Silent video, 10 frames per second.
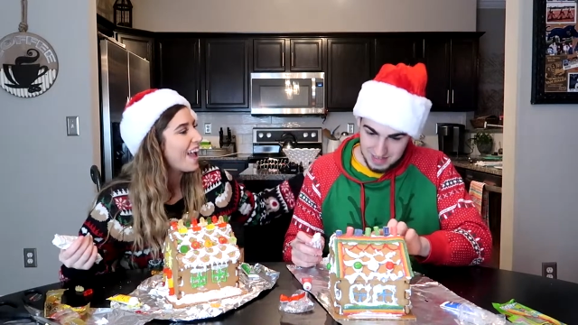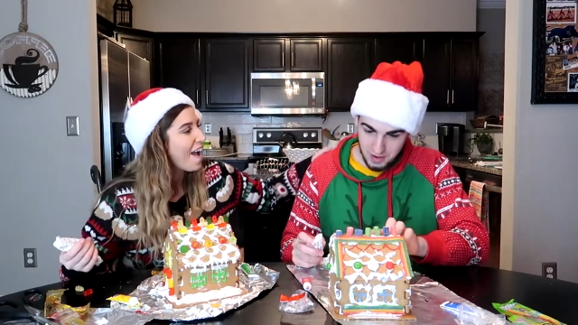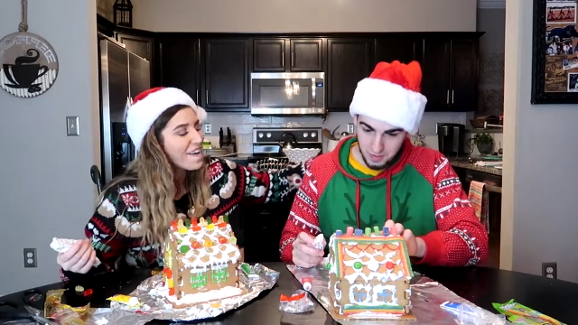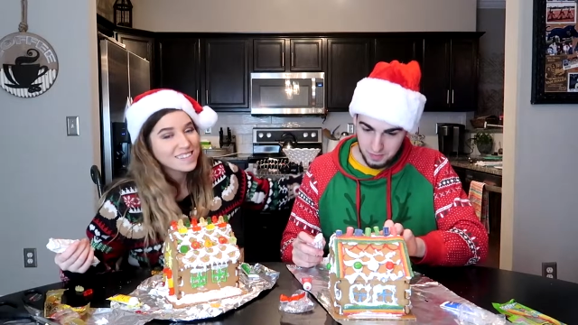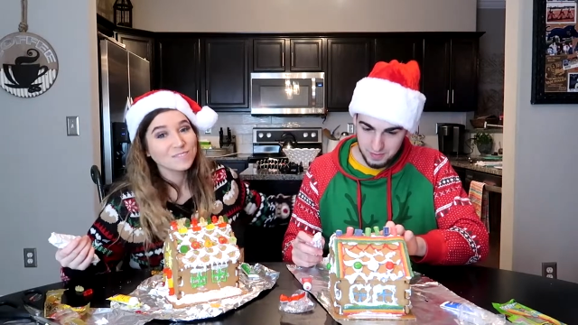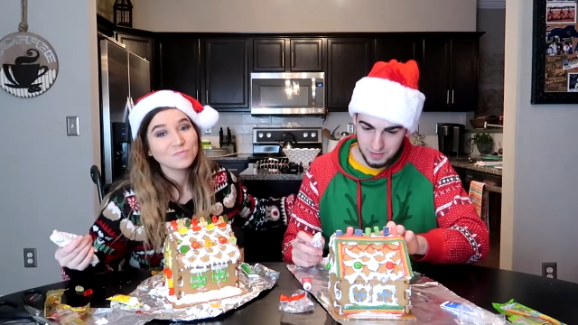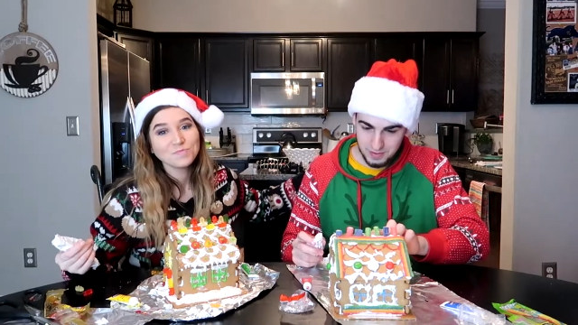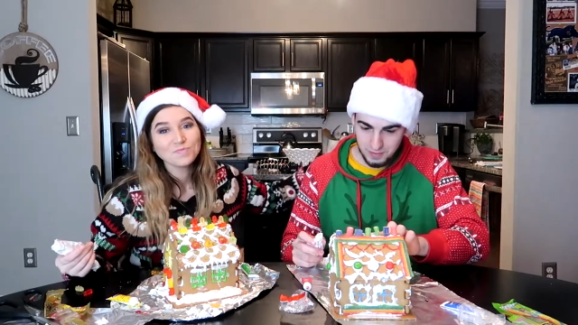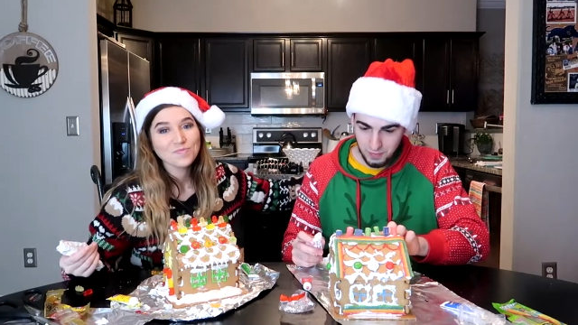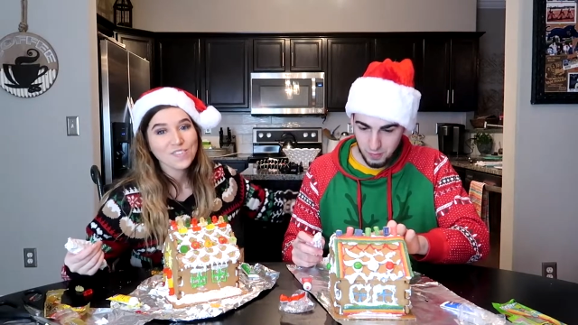Speaker 1: No,
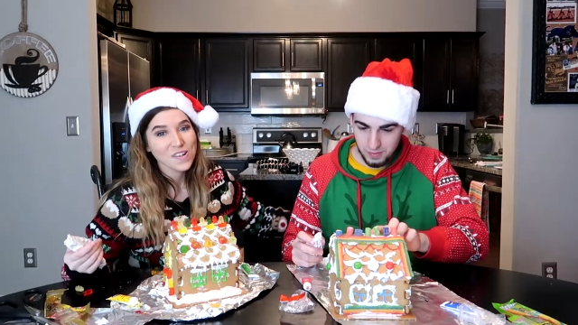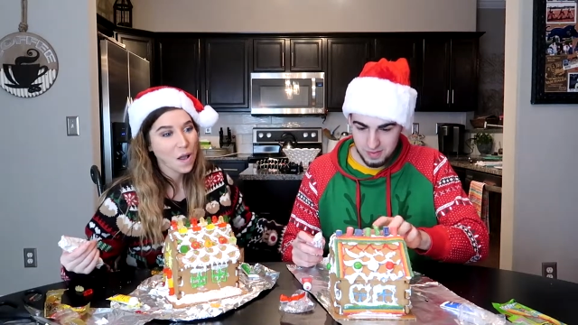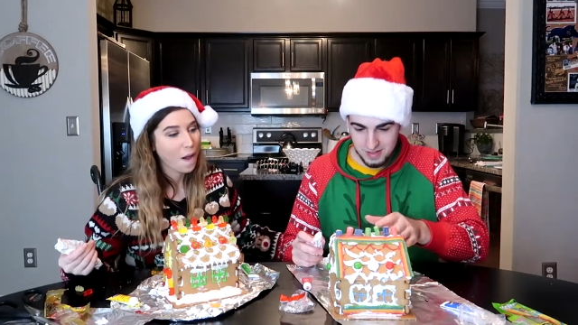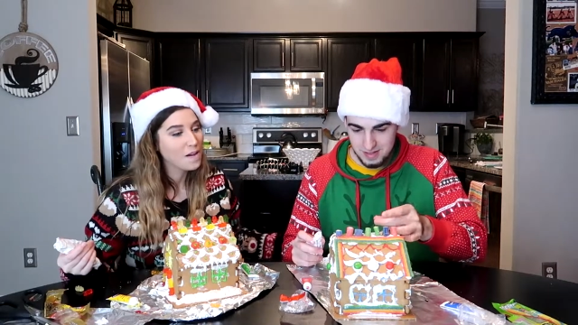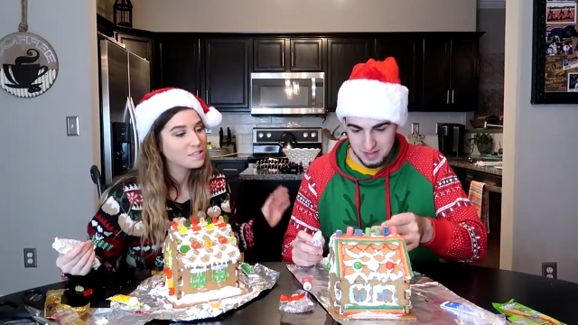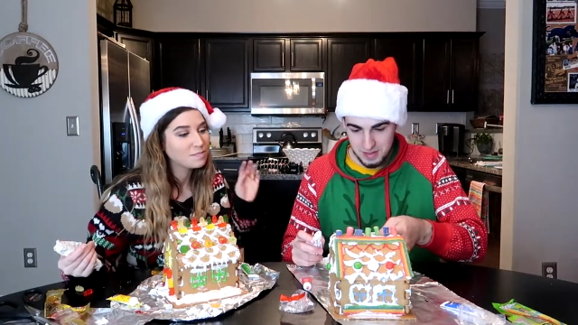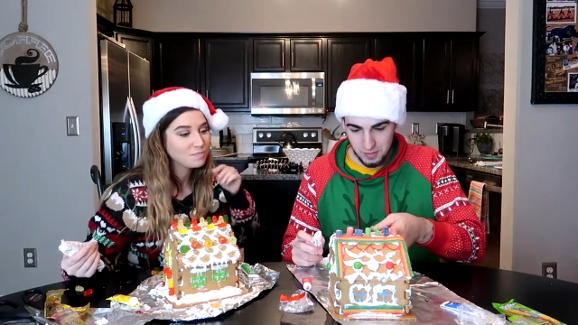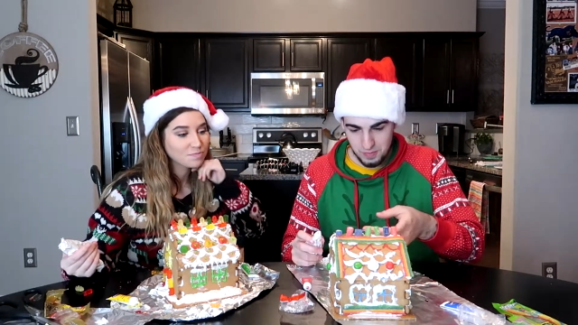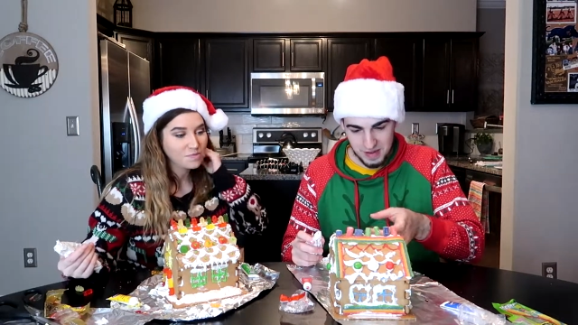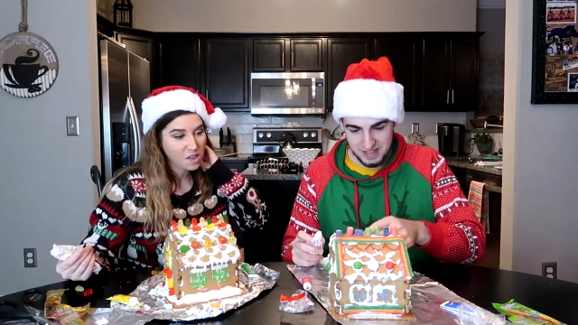those four
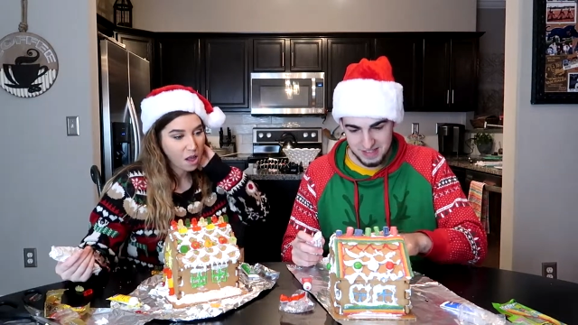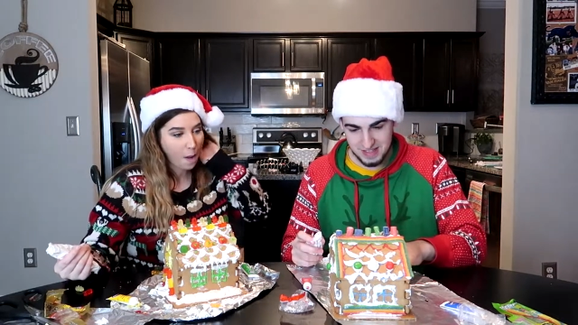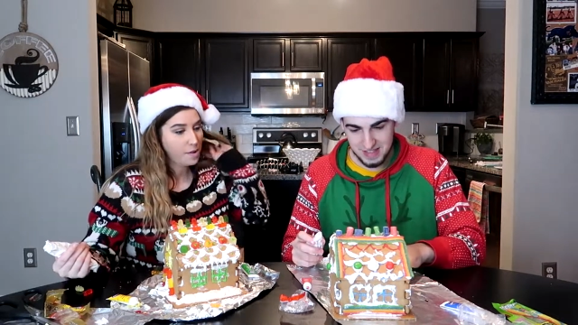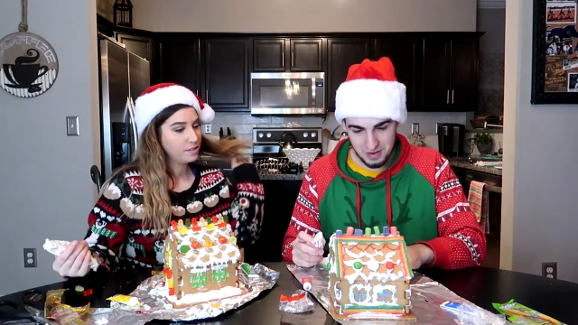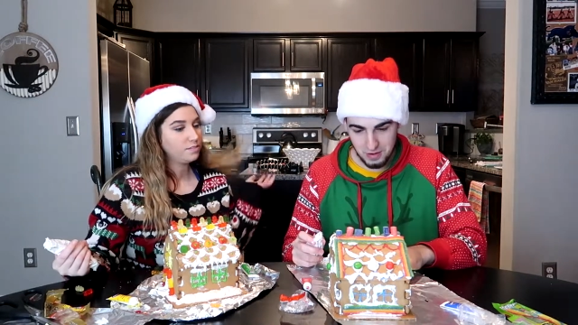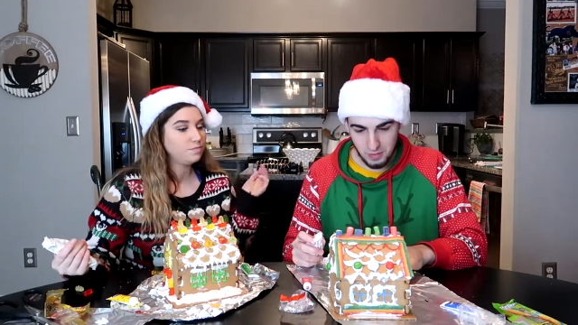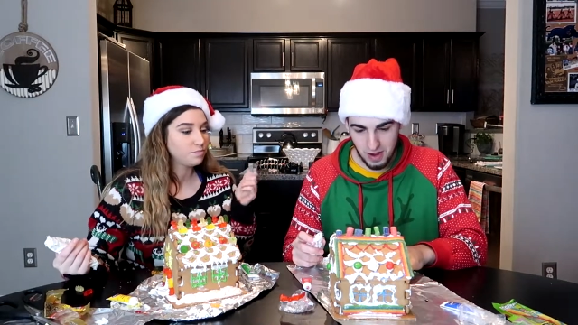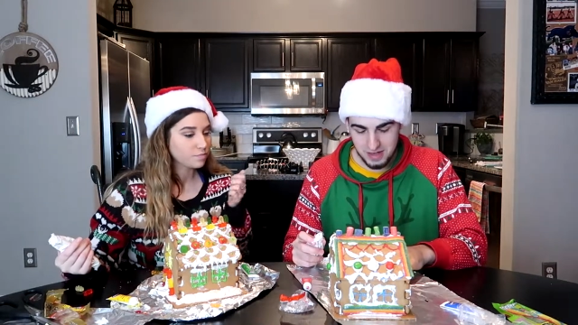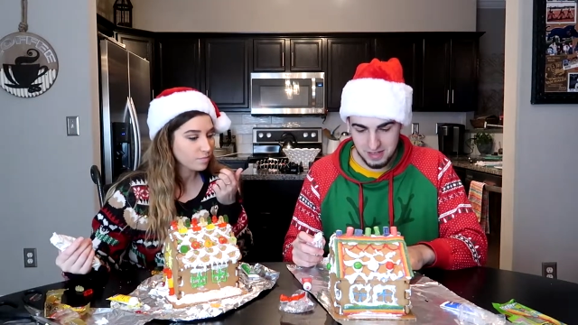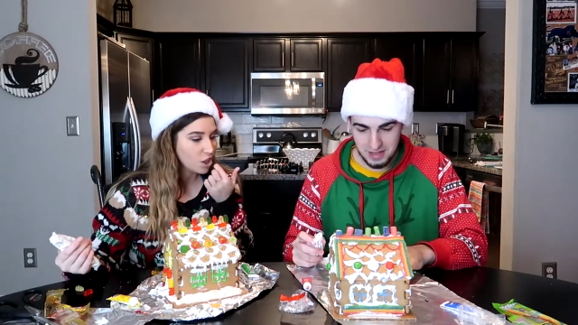still don't make sense. I don't know
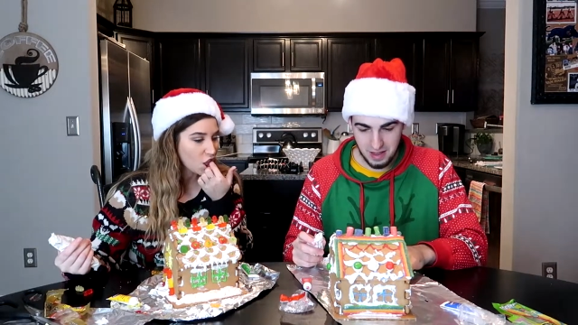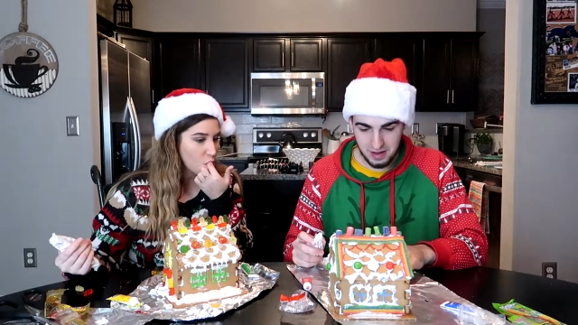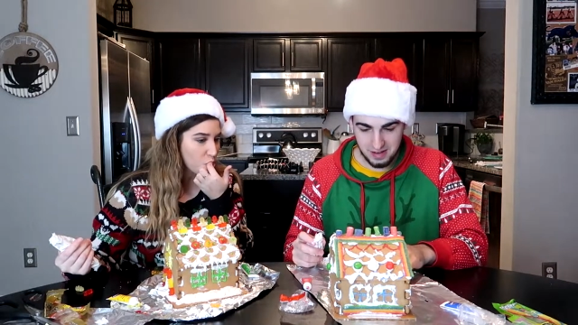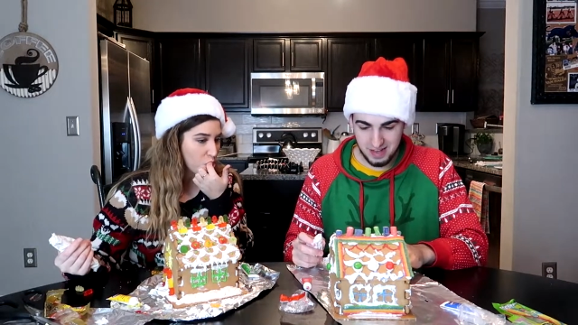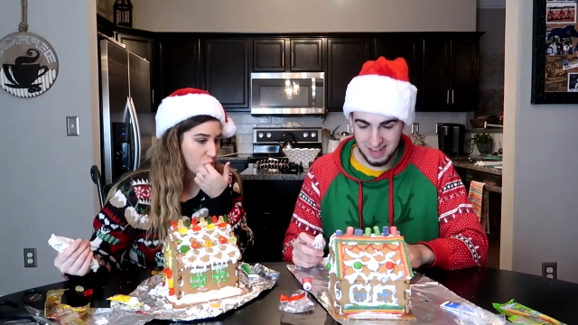why I did that.